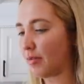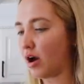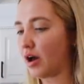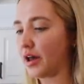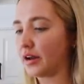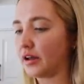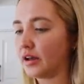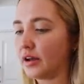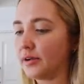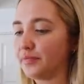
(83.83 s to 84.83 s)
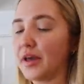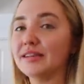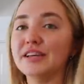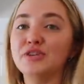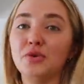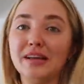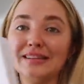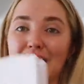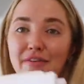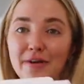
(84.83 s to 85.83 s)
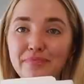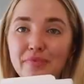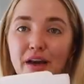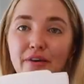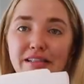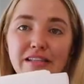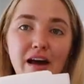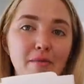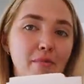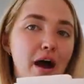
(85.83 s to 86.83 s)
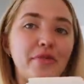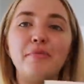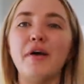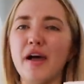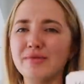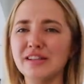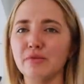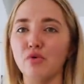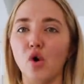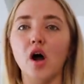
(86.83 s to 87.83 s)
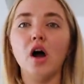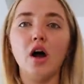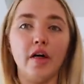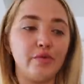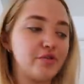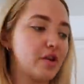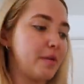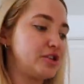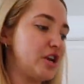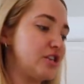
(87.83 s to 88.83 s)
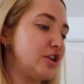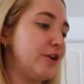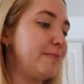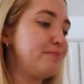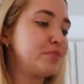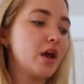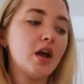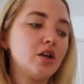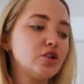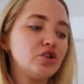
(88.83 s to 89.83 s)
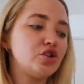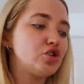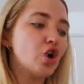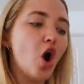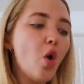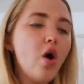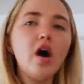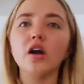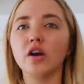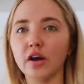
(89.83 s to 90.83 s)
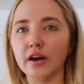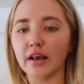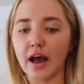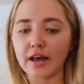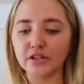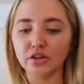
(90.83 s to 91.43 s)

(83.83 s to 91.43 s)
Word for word: I'm on essay 27. I read some, I almost said the pool, on the rooftop yesterday too. So good, guys.